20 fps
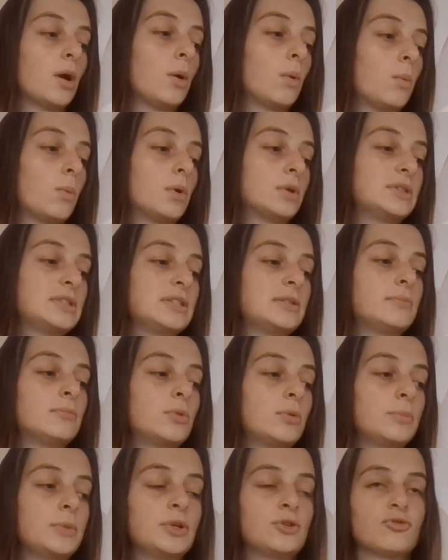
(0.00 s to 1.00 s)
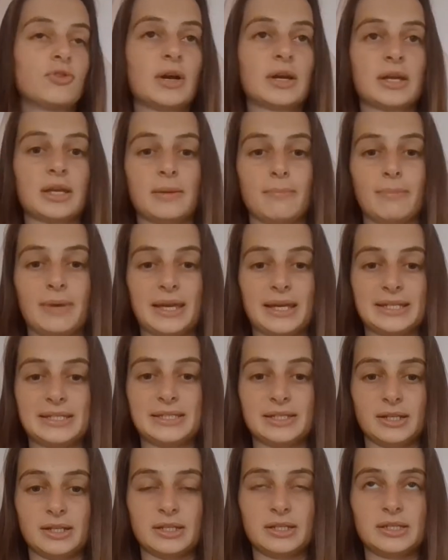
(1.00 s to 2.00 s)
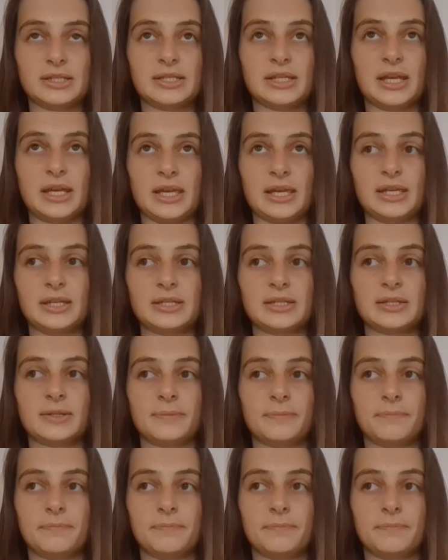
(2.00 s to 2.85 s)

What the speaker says: What did Mummy Dragon make Dylan to eat?